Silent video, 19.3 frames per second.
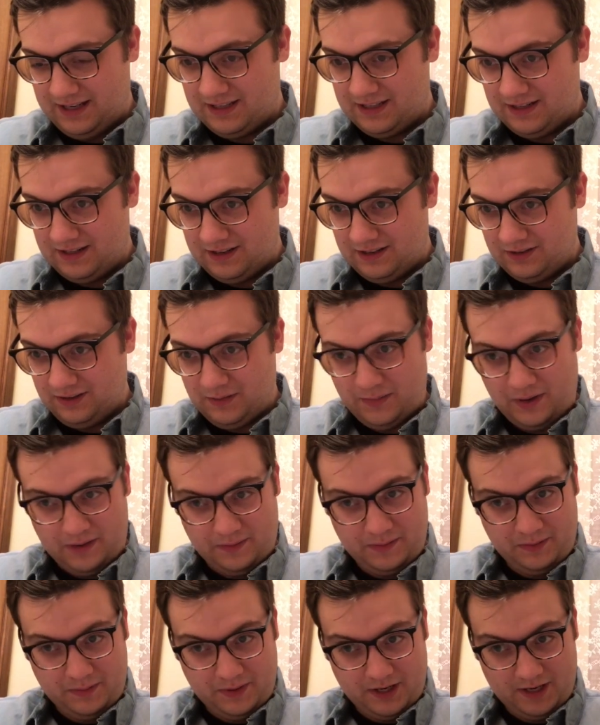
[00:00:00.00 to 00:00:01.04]
I just literally
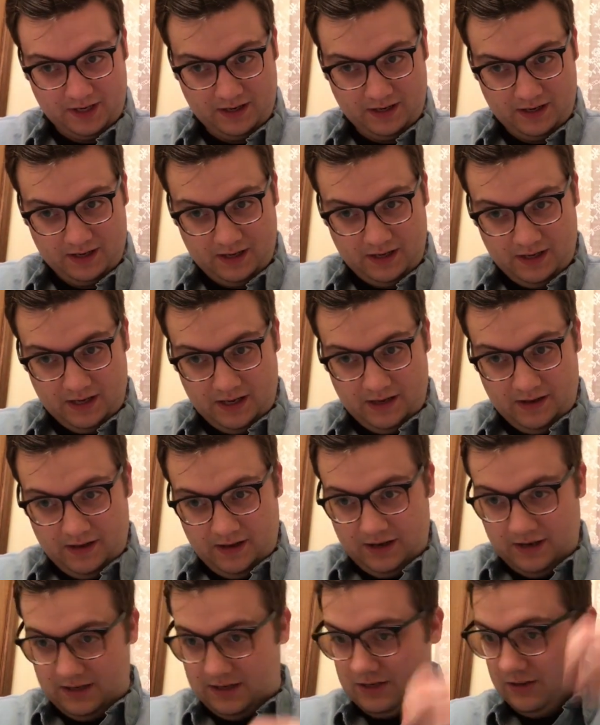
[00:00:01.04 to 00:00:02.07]
bobby pin
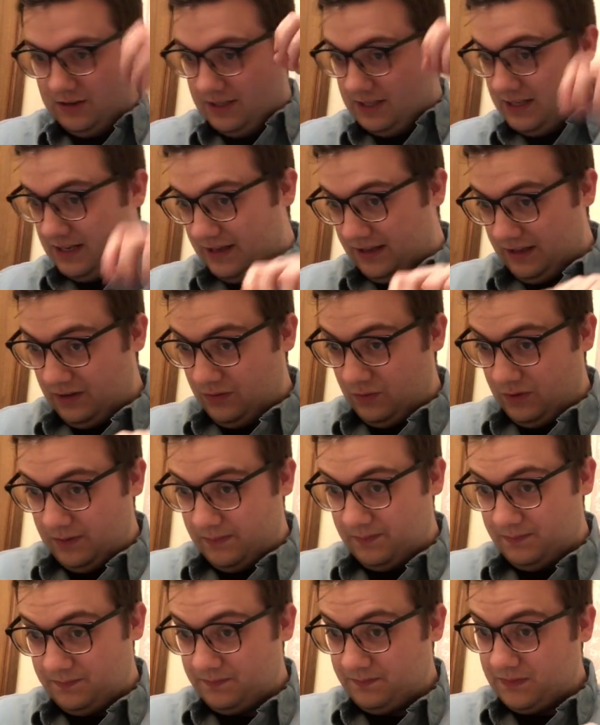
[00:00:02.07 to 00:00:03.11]
it. to this time,
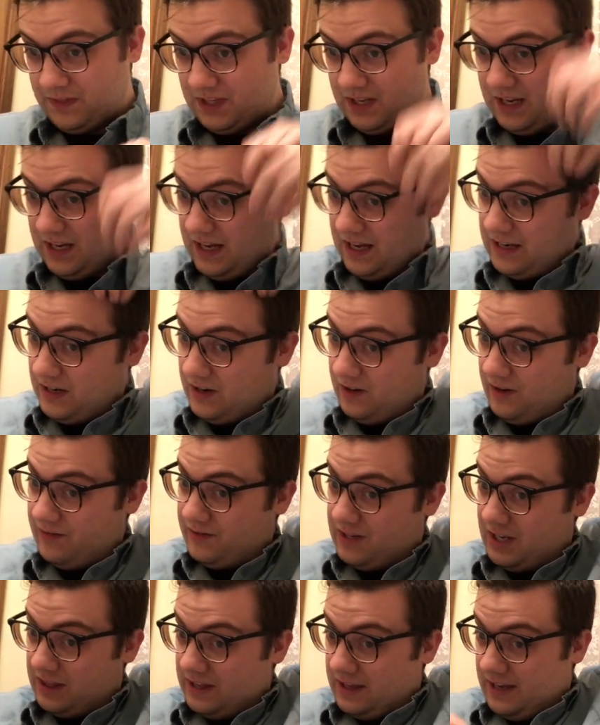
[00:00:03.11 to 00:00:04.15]
I know I've
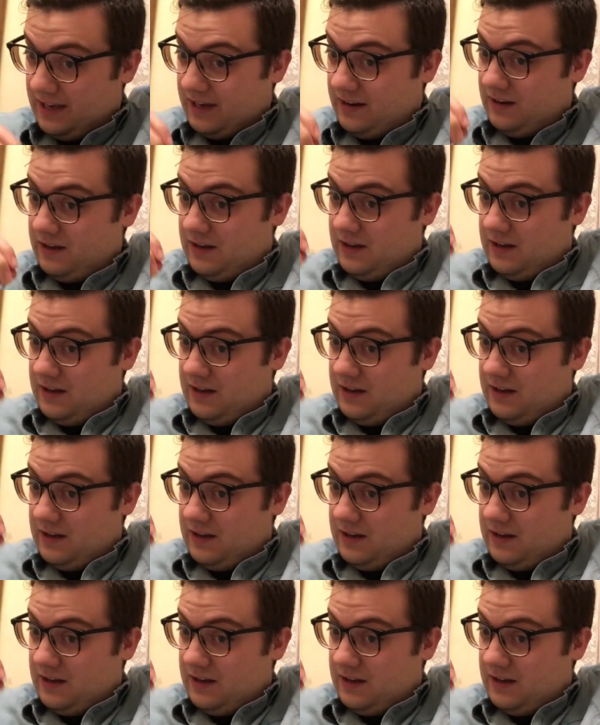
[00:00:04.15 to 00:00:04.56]
done that